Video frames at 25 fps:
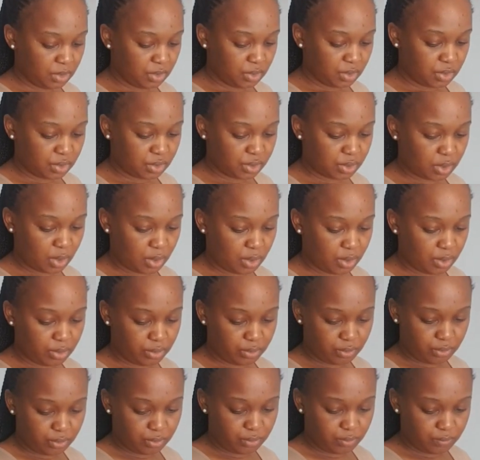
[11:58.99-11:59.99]

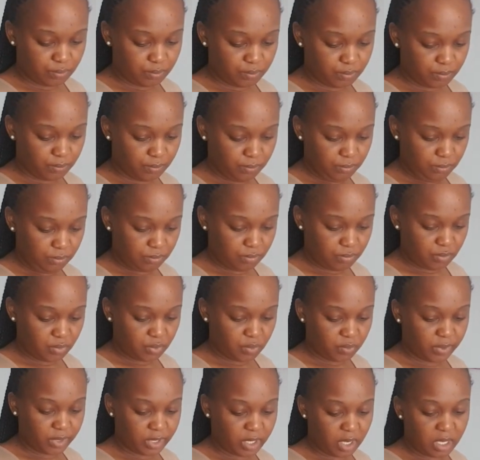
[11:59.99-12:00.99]
So
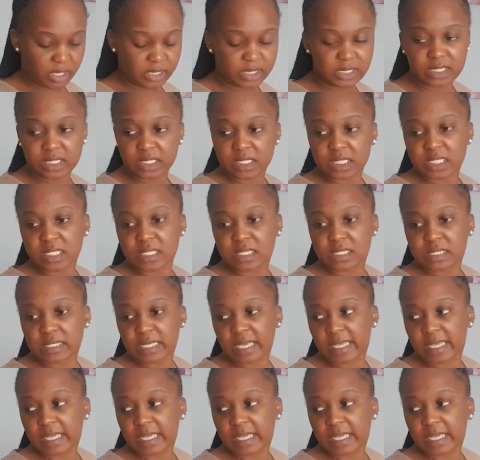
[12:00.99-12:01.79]
we got this,